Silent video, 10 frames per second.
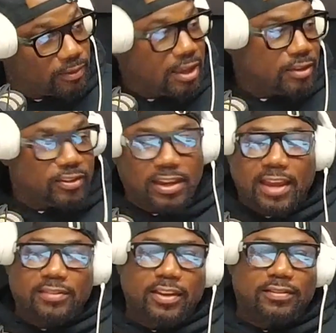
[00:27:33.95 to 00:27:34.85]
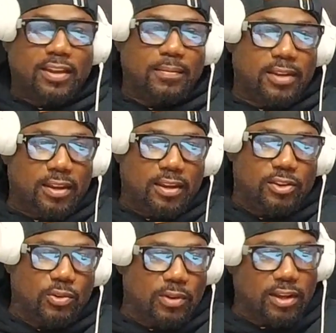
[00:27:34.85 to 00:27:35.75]
Mm-hmm. She ain't just coming in here
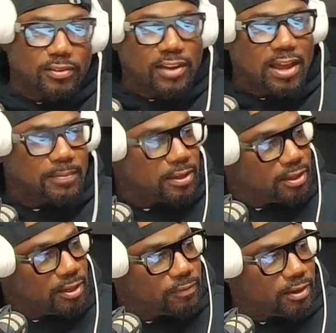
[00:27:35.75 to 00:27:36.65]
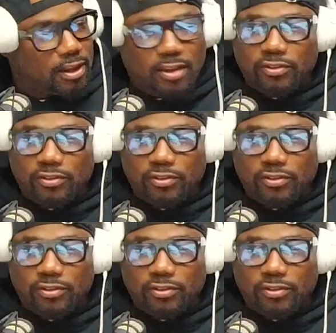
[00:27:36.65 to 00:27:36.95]
doing her job and leaving.